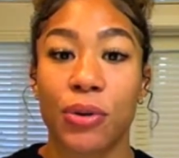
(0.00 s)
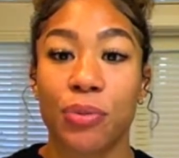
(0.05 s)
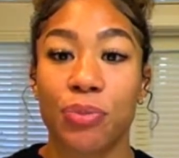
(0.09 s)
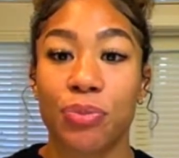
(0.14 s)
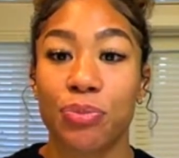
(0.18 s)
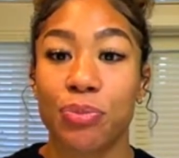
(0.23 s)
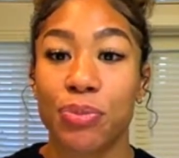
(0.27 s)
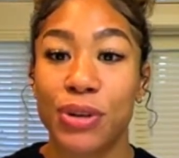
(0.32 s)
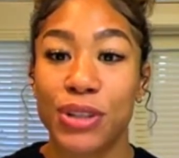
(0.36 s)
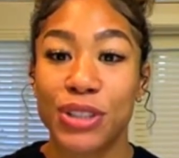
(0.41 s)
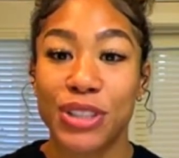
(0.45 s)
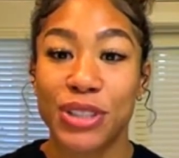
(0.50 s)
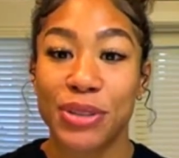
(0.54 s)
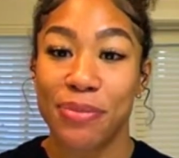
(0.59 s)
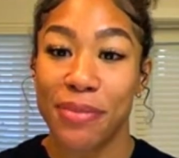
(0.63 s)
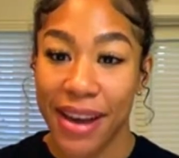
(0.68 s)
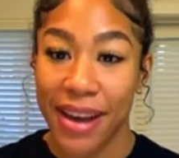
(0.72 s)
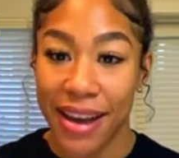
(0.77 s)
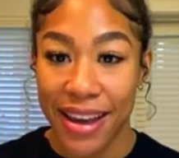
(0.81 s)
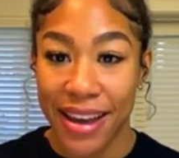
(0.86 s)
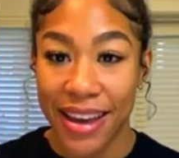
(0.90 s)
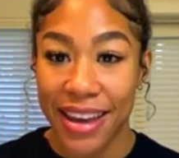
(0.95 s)
pushing
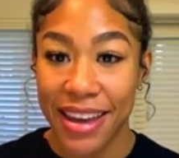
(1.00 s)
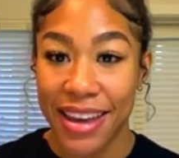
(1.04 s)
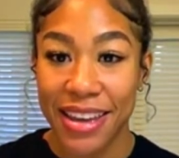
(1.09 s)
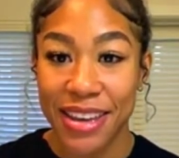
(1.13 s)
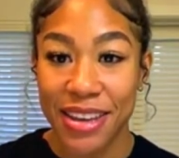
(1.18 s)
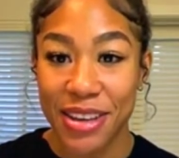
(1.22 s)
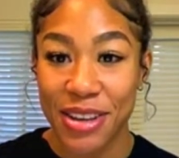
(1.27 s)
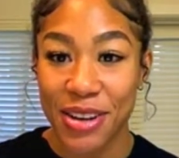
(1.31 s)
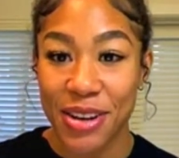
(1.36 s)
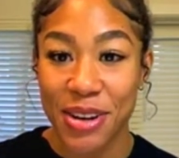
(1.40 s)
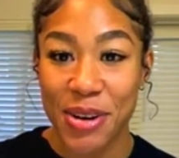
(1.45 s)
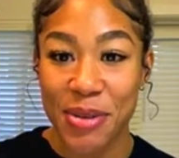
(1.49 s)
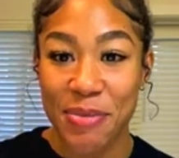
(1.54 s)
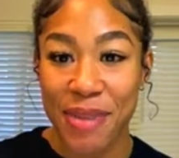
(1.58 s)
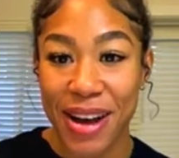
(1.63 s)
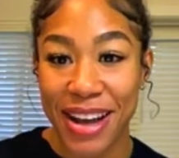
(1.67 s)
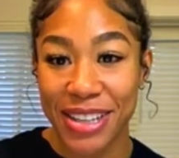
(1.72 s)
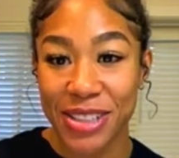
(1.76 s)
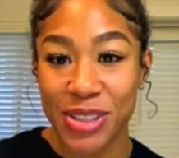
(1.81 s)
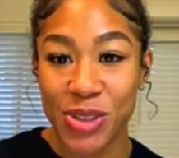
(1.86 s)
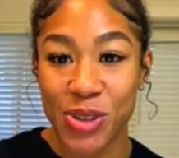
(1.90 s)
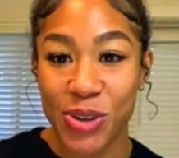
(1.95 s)
my,
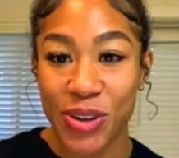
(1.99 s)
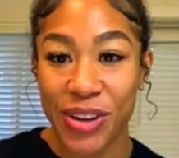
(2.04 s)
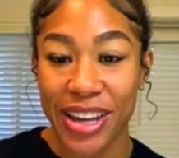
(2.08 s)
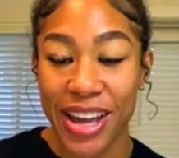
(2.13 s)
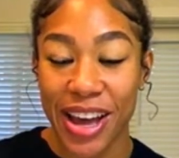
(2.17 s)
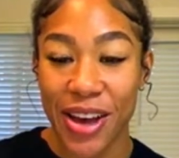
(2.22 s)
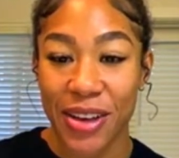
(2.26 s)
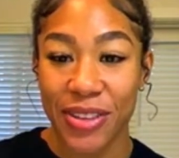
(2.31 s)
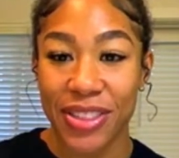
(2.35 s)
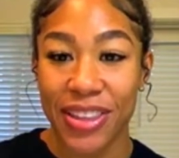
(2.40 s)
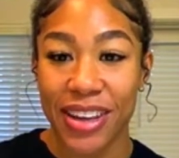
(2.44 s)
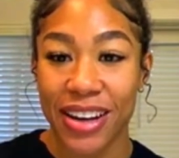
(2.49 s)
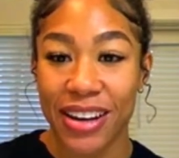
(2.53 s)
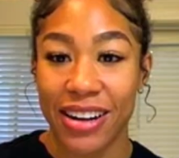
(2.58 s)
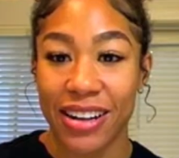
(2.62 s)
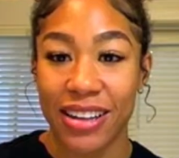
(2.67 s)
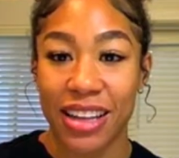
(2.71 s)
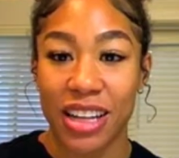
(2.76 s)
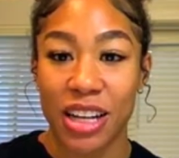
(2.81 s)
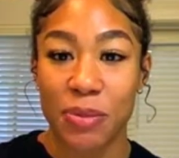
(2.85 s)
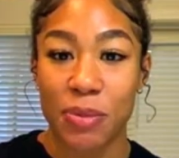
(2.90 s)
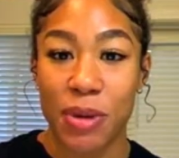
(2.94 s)
my story out there and
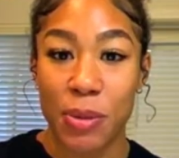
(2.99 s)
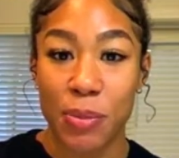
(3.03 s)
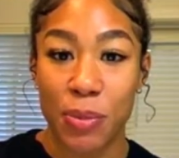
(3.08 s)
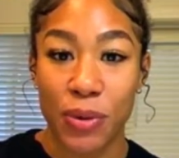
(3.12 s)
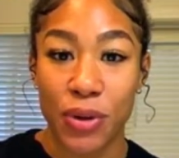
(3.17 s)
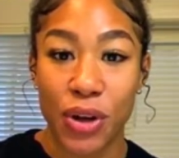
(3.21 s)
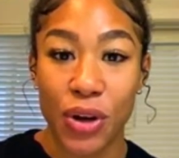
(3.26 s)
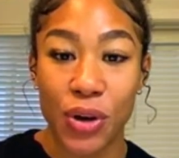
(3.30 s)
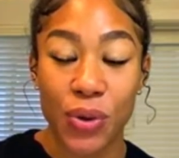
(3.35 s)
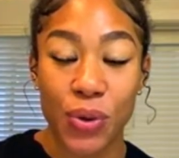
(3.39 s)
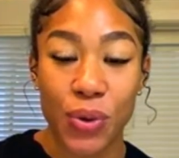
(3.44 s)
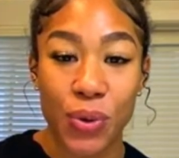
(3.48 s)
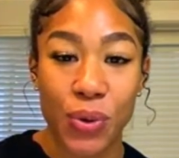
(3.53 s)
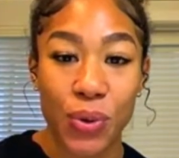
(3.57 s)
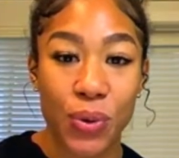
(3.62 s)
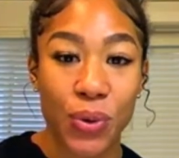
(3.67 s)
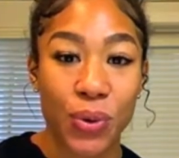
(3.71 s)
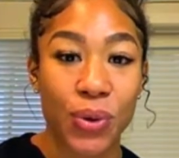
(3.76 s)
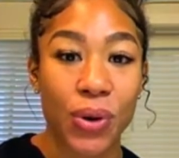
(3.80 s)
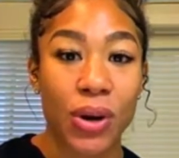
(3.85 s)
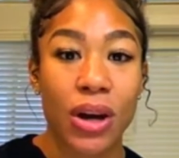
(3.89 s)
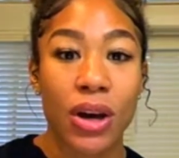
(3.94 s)
letting people know
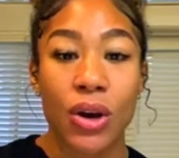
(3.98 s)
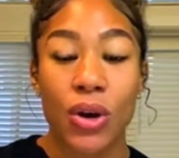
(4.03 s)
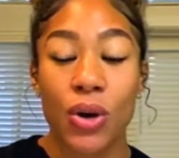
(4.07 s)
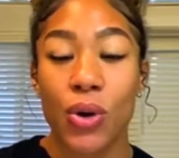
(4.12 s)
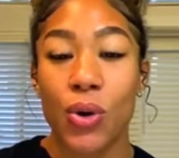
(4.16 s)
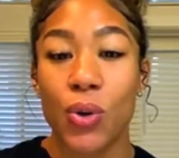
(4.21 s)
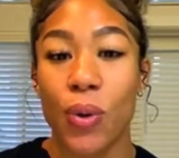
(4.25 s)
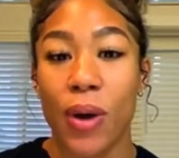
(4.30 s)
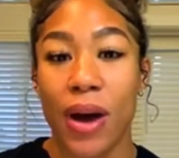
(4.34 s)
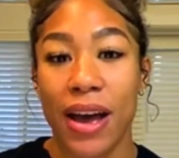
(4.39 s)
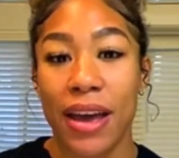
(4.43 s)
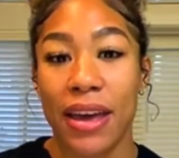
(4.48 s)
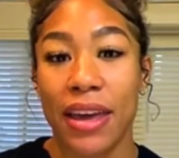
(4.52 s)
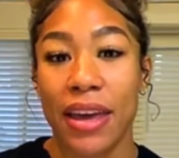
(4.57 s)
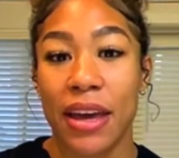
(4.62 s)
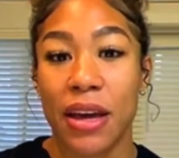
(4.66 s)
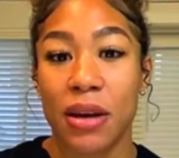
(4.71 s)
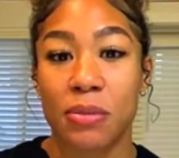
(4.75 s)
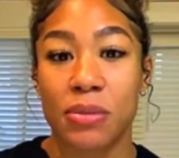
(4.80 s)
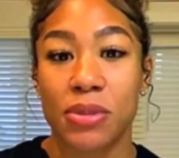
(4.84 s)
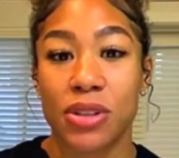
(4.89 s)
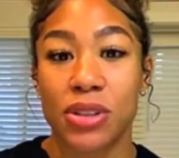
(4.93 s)
who I
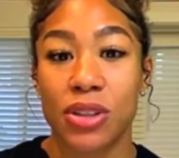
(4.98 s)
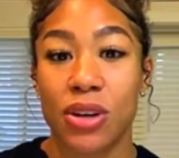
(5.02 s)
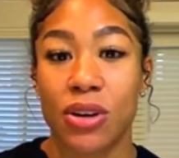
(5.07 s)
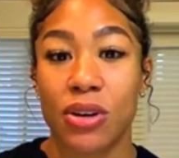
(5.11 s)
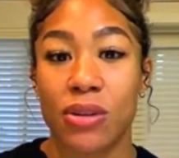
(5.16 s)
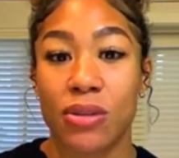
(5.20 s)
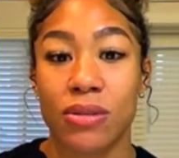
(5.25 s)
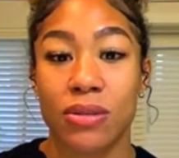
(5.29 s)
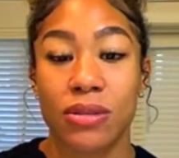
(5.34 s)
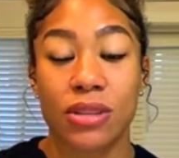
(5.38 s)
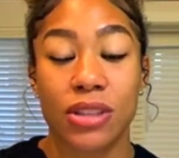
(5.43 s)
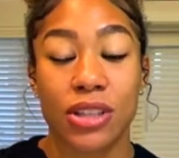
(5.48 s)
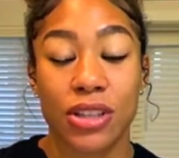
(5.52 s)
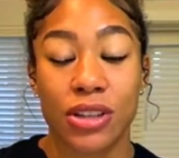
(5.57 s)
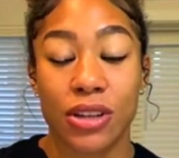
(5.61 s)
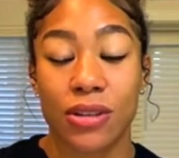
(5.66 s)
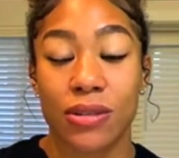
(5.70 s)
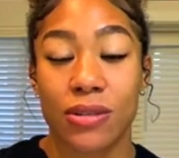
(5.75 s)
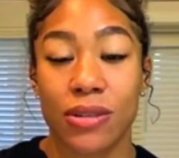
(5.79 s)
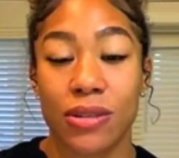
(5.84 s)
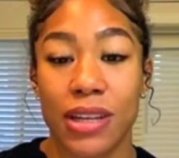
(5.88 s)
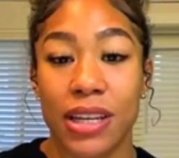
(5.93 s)
am. So,
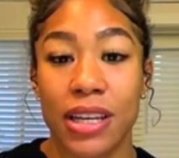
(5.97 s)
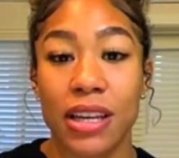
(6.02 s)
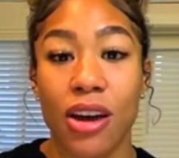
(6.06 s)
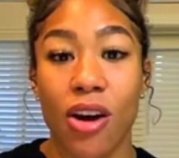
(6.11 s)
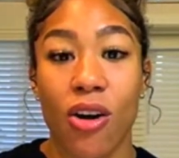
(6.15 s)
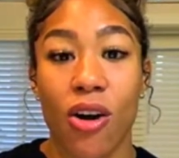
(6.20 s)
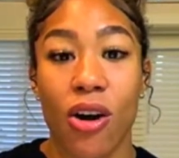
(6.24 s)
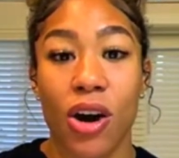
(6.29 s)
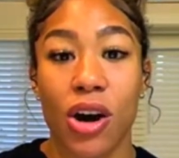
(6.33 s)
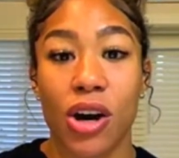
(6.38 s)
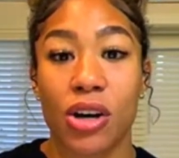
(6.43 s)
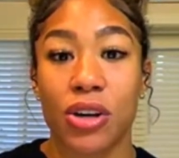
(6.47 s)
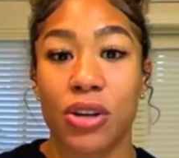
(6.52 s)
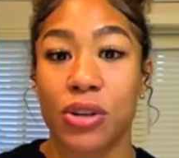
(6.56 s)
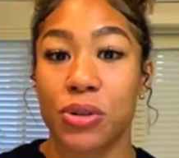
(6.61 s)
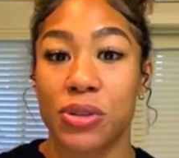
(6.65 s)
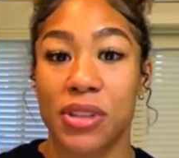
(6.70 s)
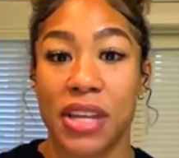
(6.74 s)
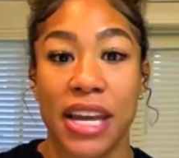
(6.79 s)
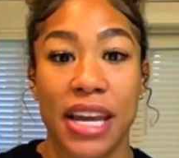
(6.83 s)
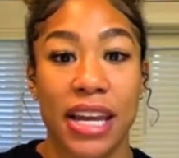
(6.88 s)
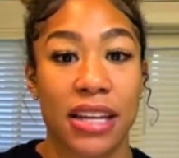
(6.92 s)
it all
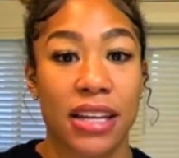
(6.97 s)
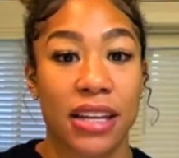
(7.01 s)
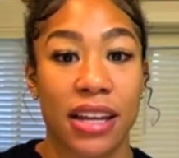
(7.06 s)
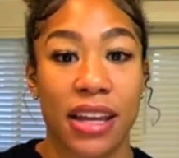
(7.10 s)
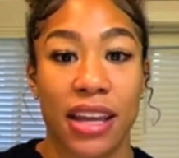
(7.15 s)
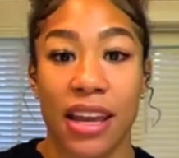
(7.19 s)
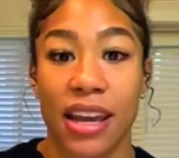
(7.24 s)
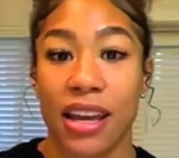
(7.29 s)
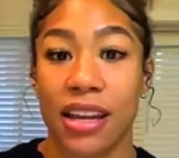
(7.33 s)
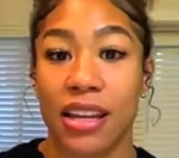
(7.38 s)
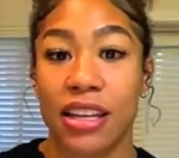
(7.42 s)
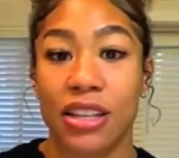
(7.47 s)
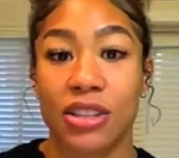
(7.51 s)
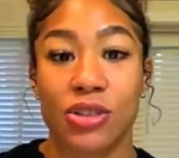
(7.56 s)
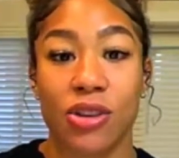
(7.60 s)
goes hand in hand. It's